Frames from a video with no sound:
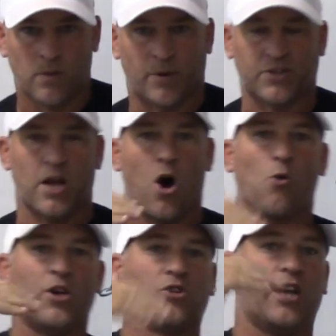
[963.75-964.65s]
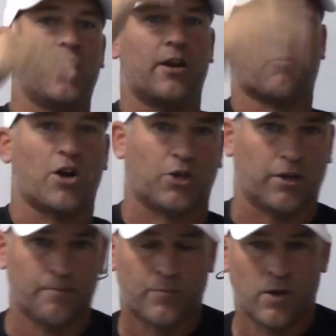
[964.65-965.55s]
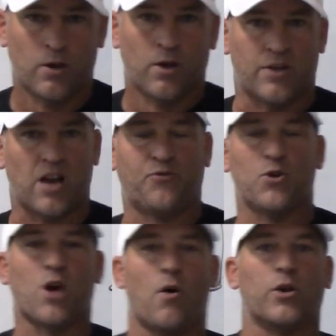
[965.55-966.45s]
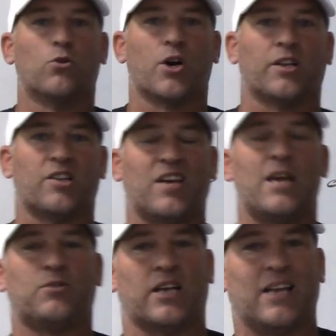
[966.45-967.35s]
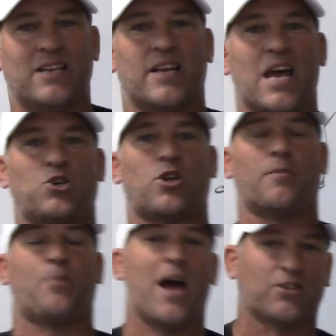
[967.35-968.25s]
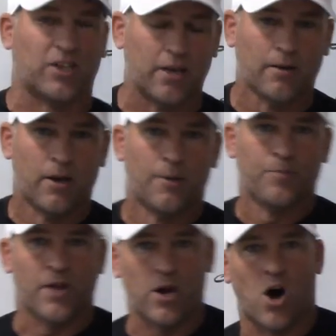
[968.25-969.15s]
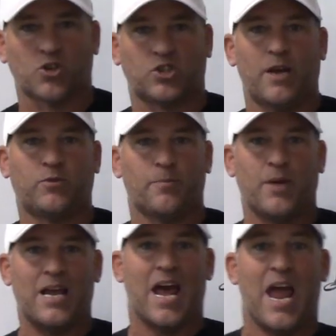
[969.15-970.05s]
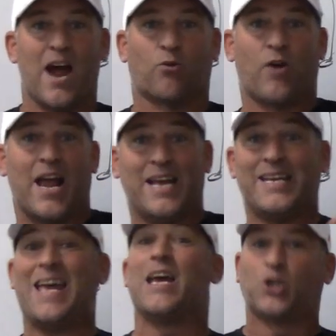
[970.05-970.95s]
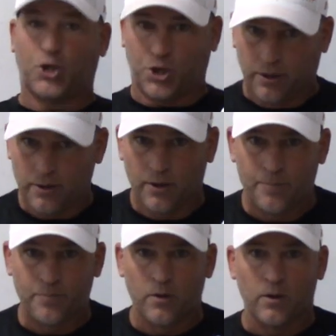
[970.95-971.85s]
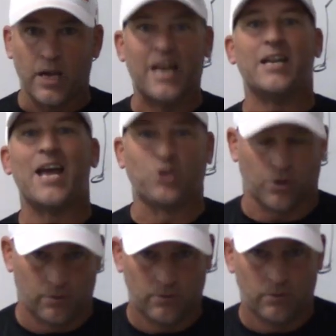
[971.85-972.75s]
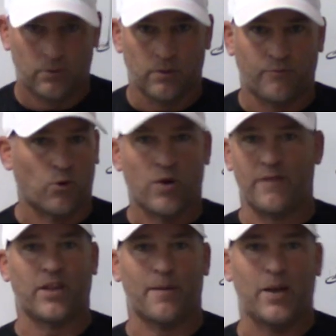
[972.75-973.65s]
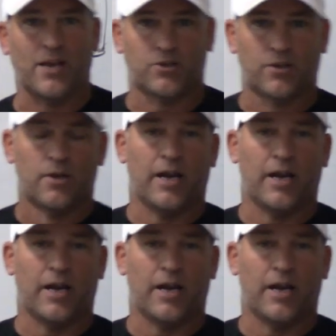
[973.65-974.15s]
But they always lead in rushing. Then if you go and you look at the teams that lead the nation in passing, they all seem to be air raid-ish in nature, for whatever that means.